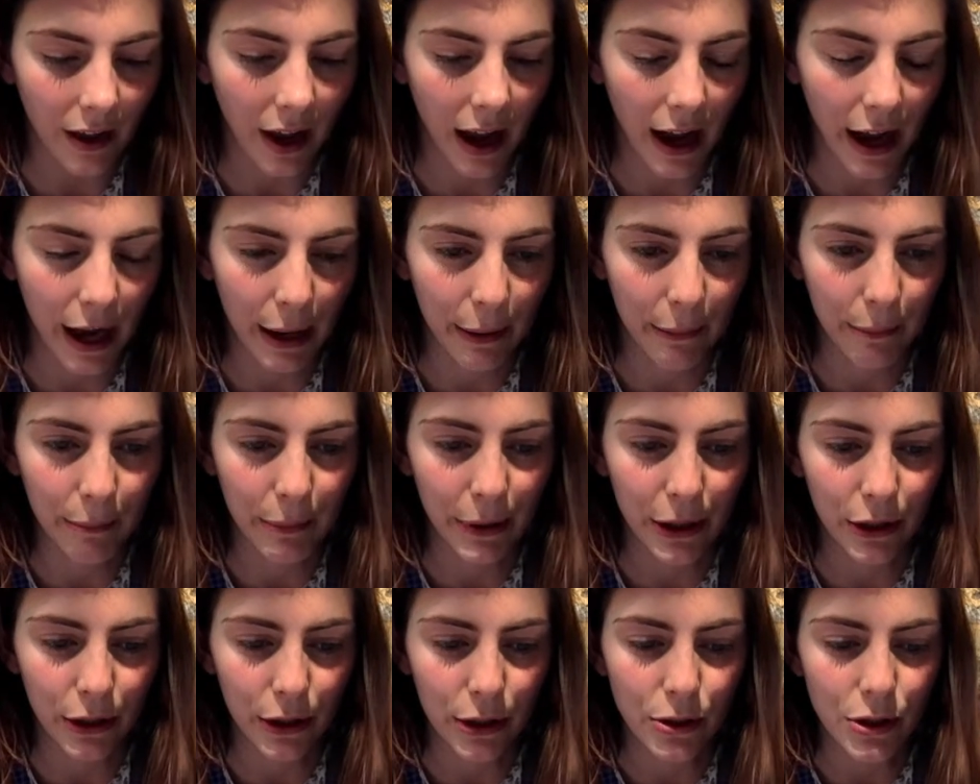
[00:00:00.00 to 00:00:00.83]

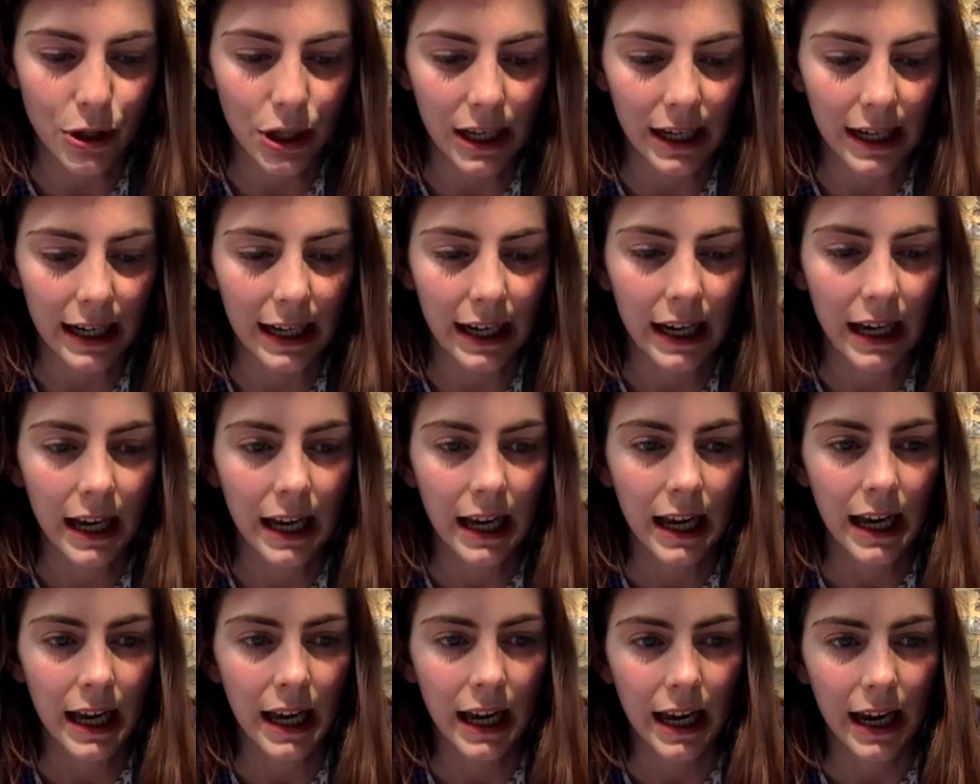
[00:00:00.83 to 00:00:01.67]
But usually
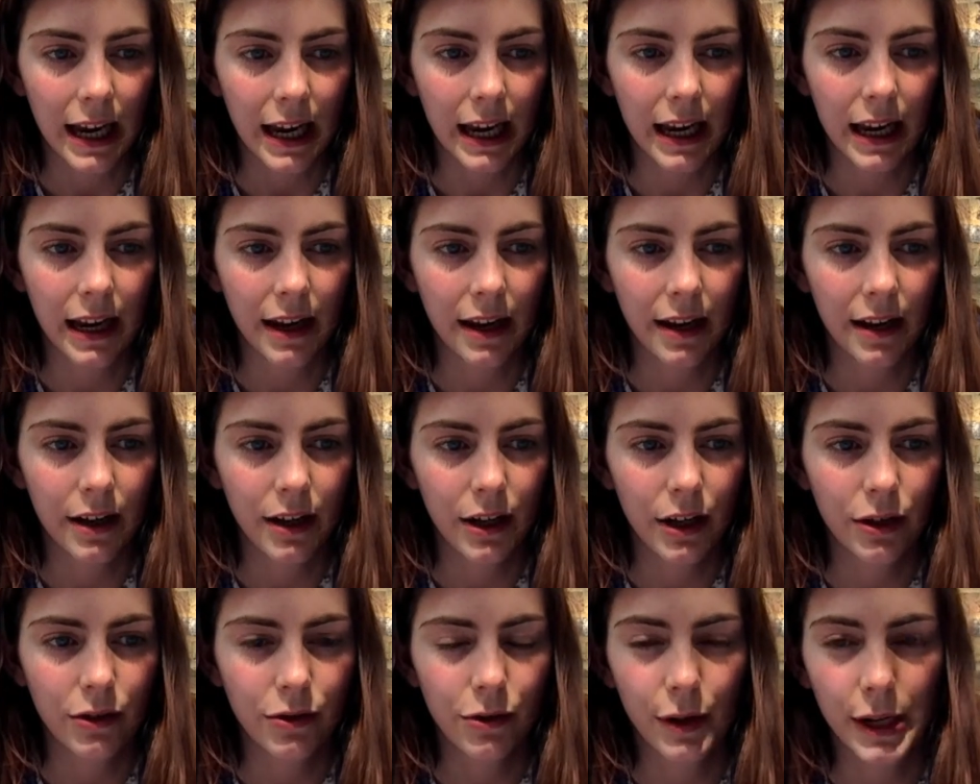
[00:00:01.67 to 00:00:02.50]
in
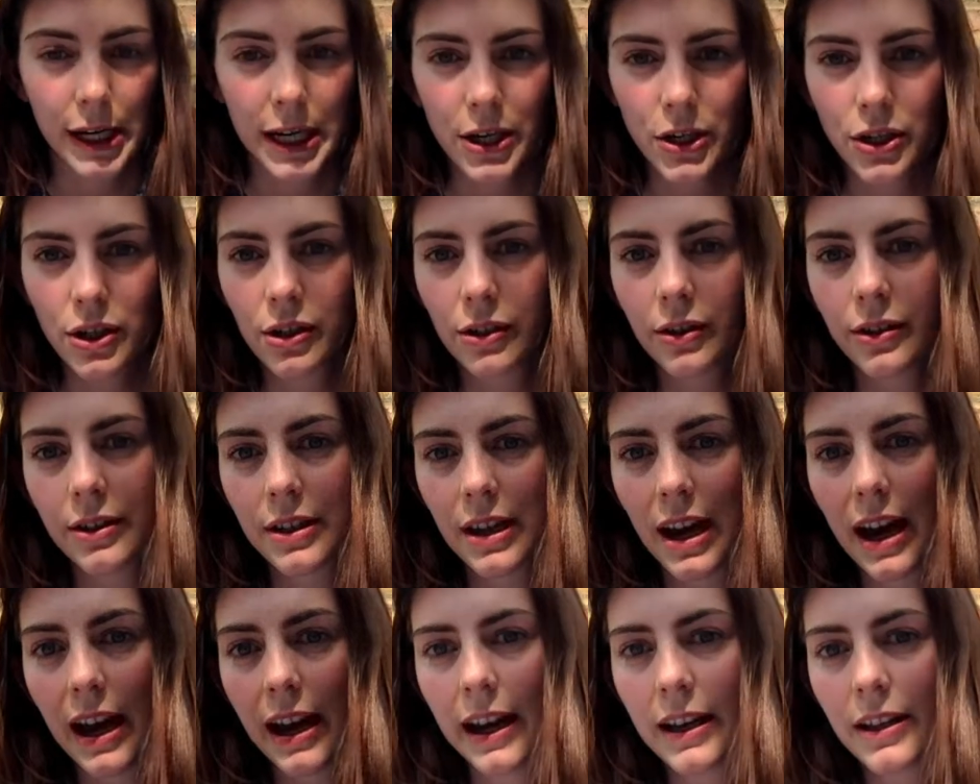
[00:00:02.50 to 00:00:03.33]
traditional
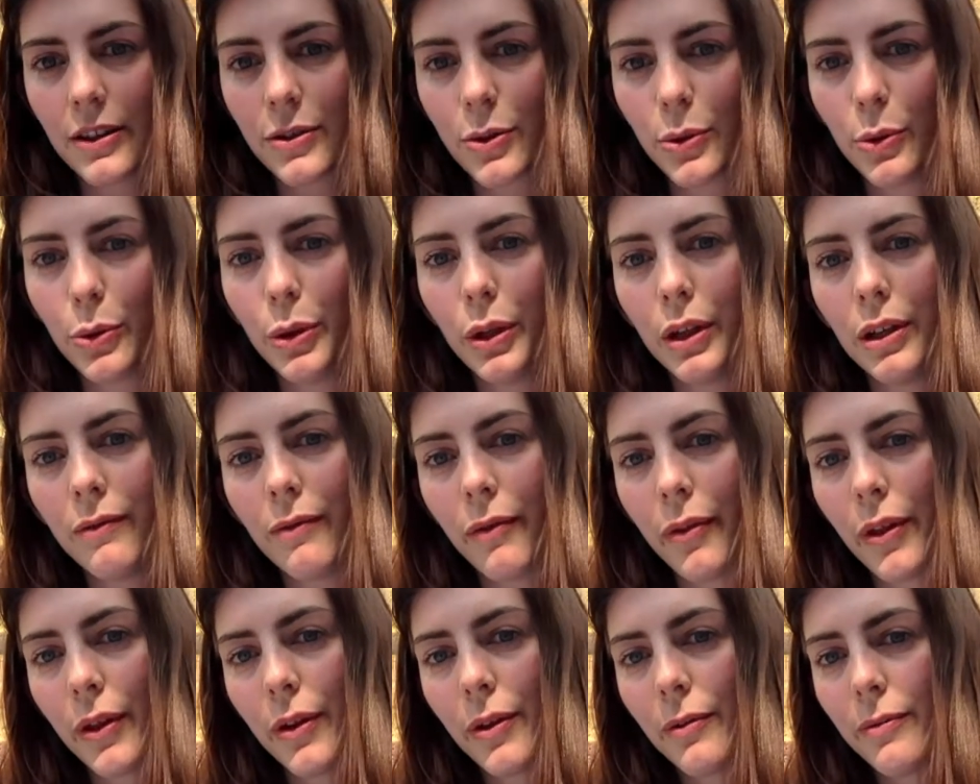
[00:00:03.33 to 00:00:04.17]
diets, all of
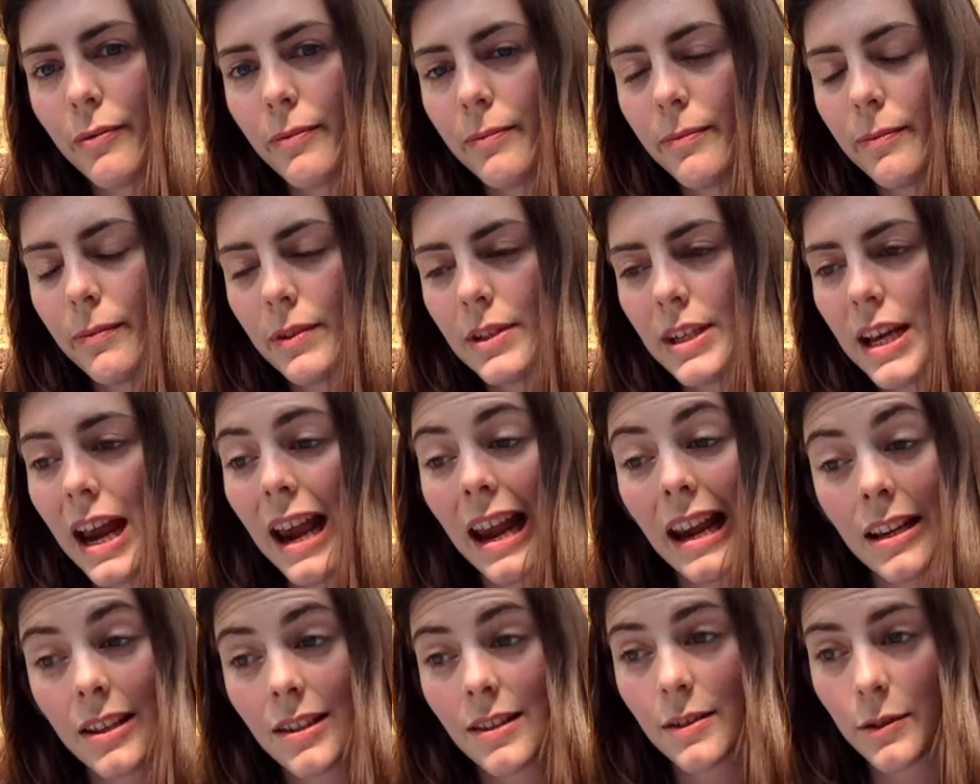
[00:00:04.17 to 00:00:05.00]
the
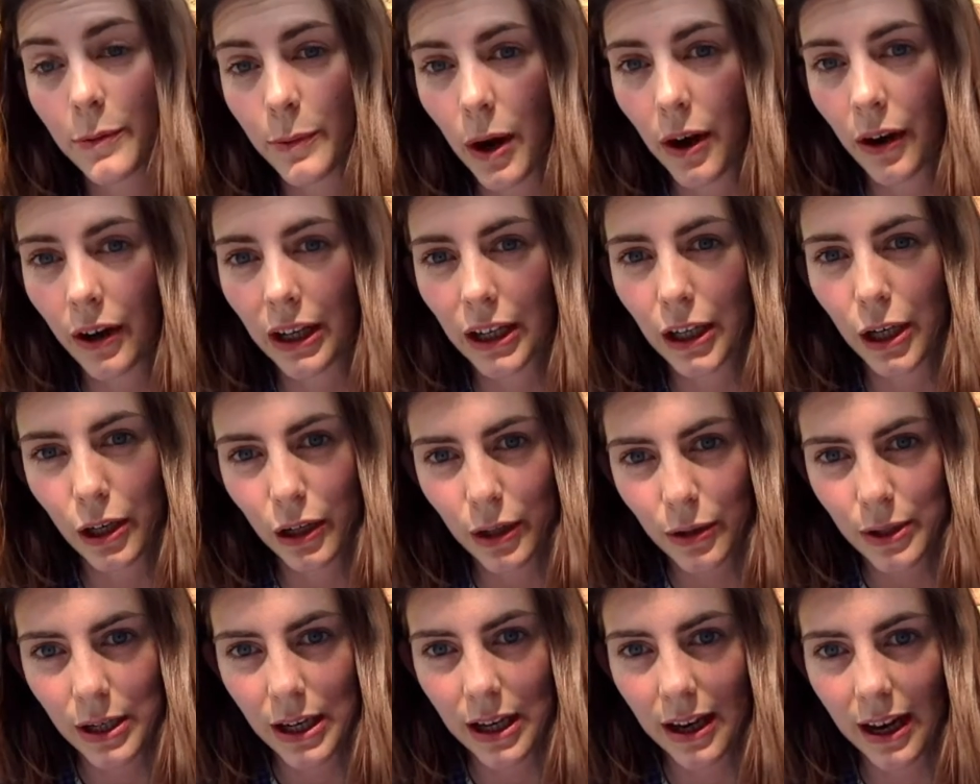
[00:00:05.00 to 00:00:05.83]
tastes were
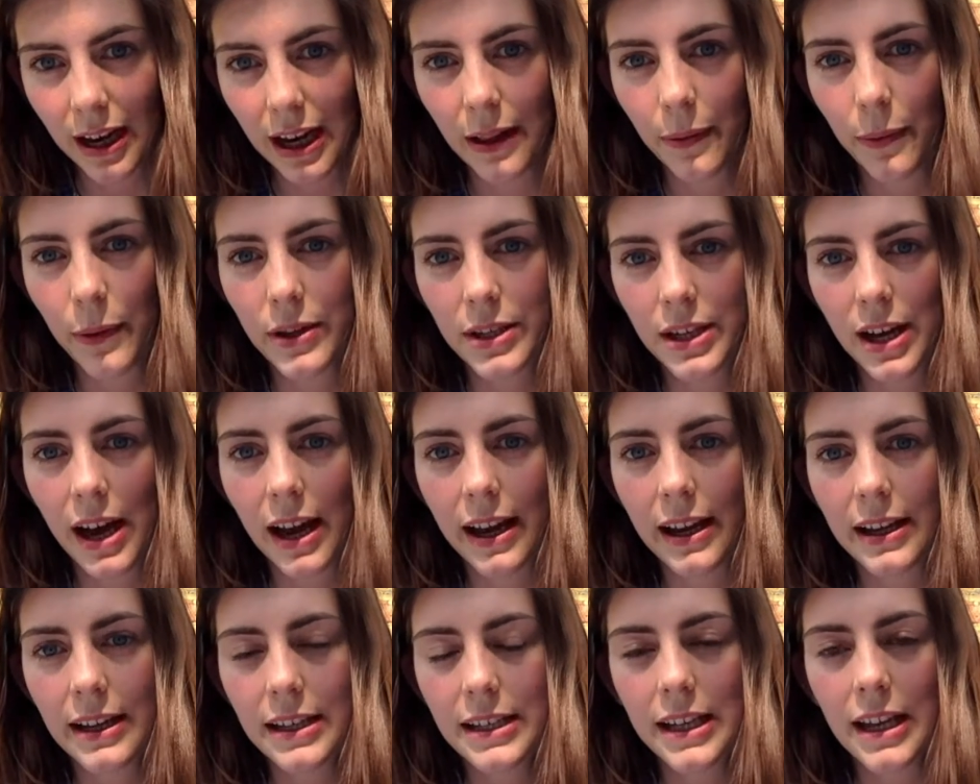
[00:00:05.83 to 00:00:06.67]
included in the
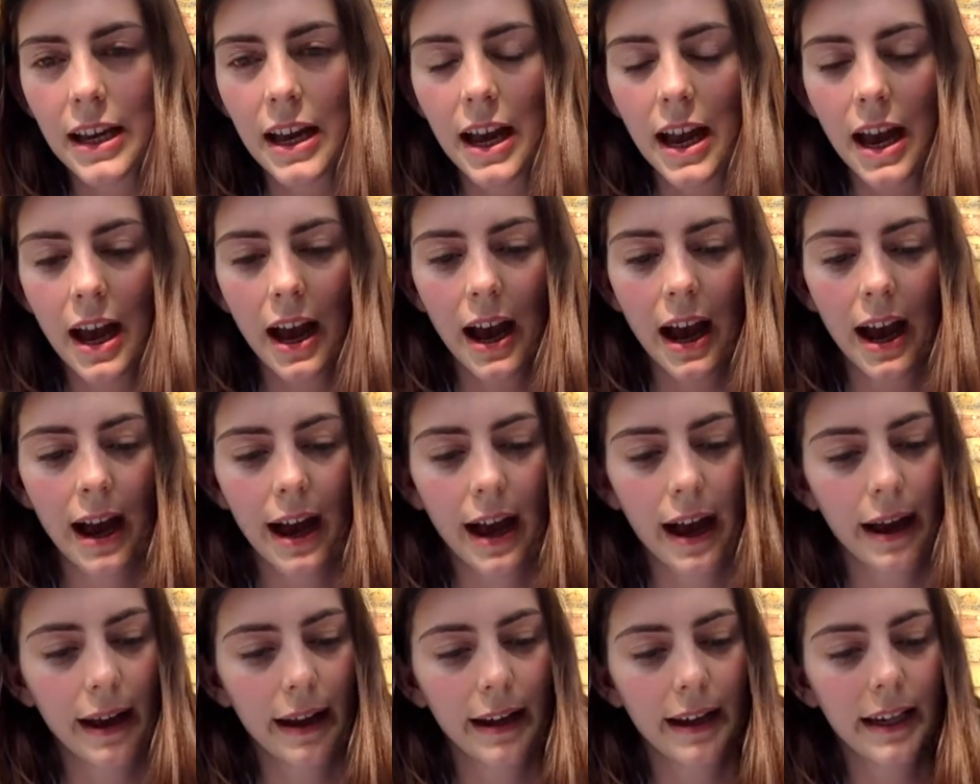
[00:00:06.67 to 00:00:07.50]
diet,
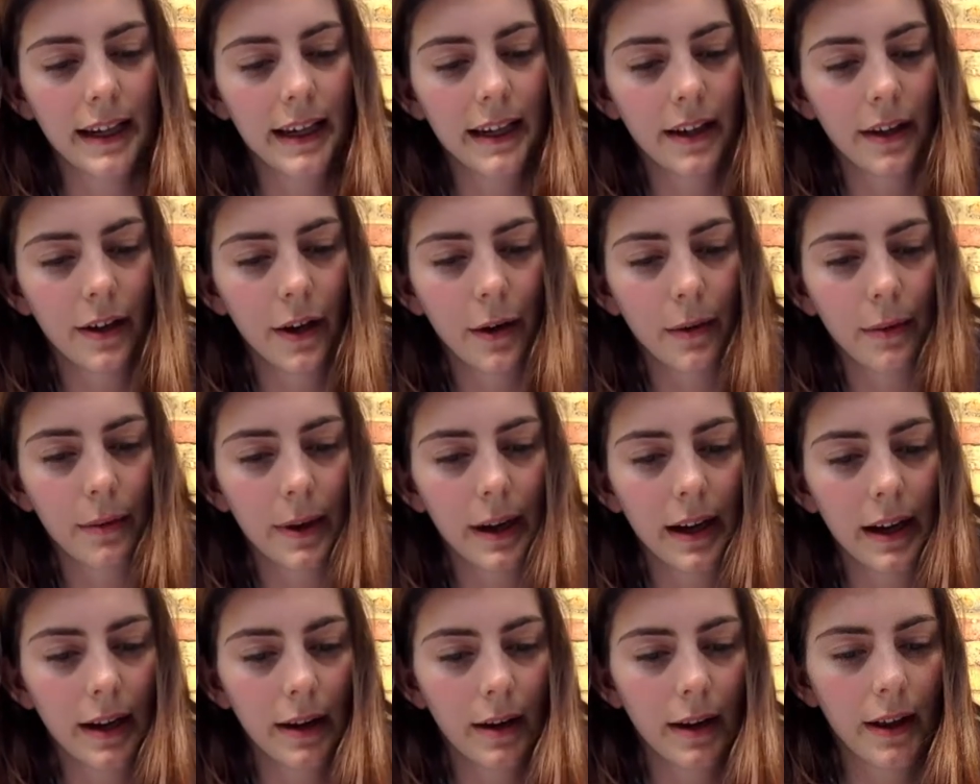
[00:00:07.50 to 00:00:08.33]

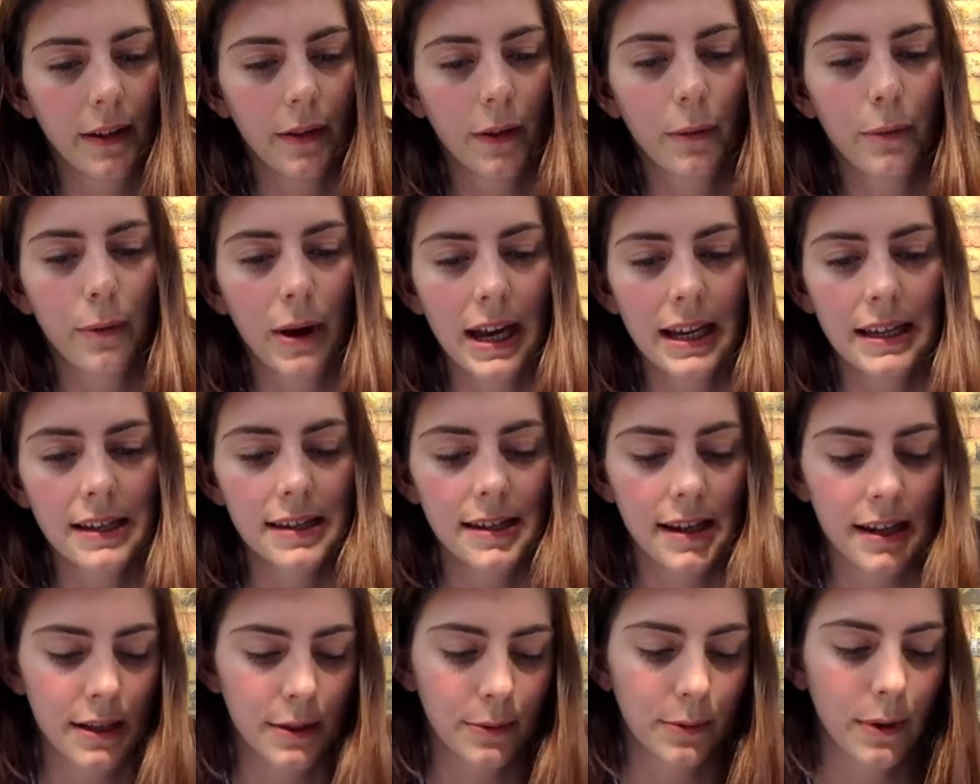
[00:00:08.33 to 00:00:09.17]
in the
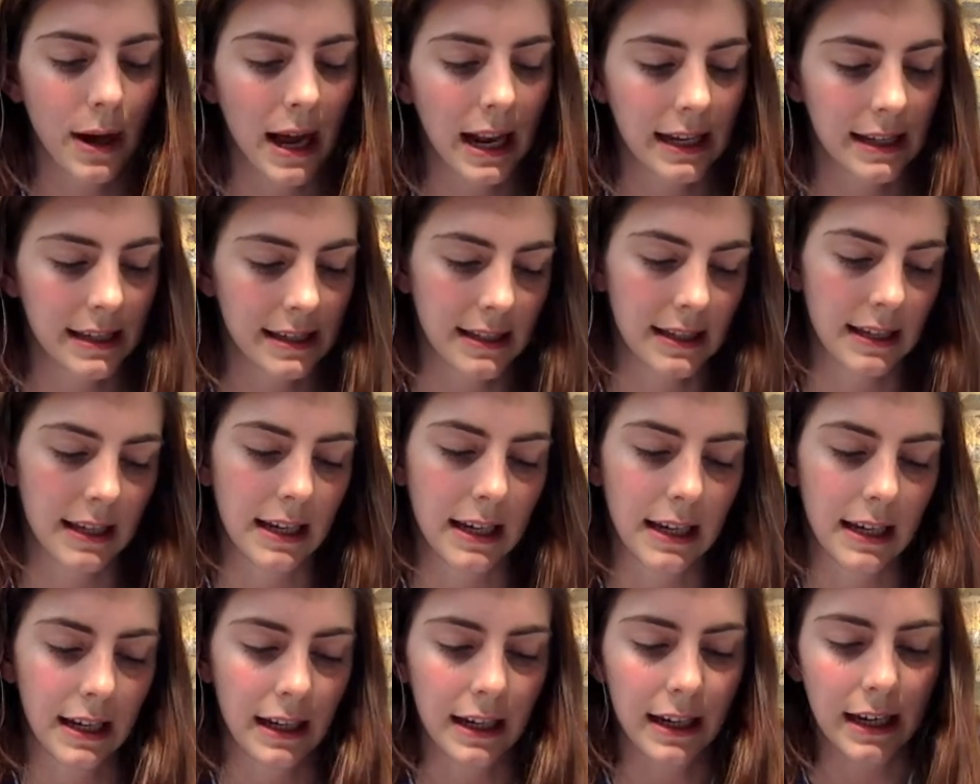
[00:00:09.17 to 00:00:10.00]
West as well as
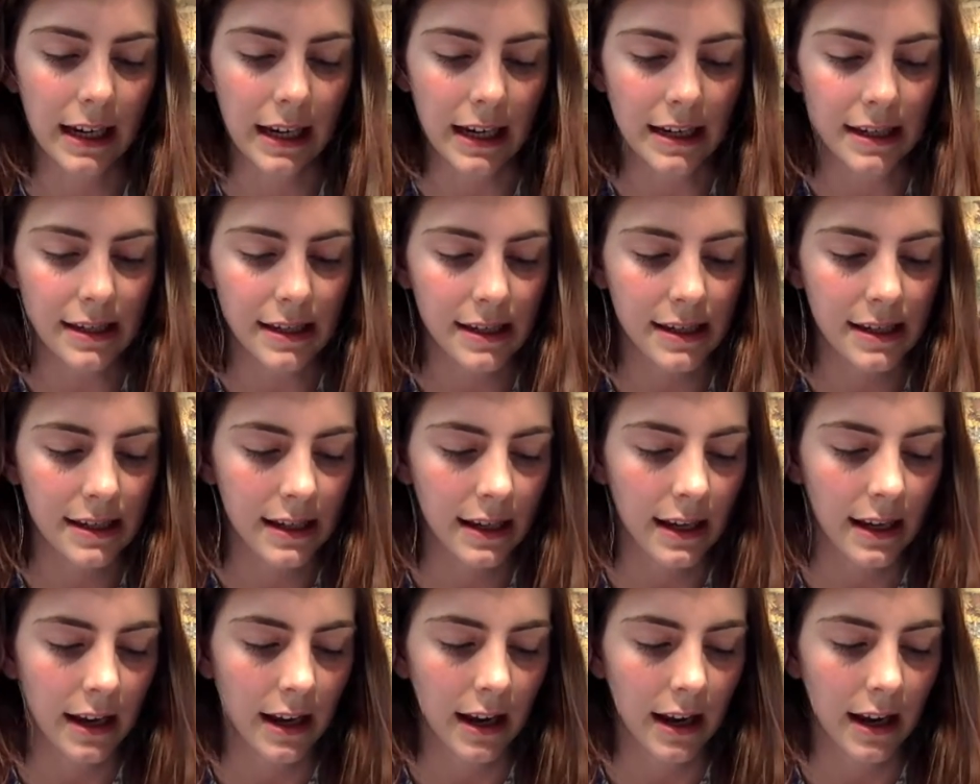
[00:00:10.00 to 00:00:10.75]
the East.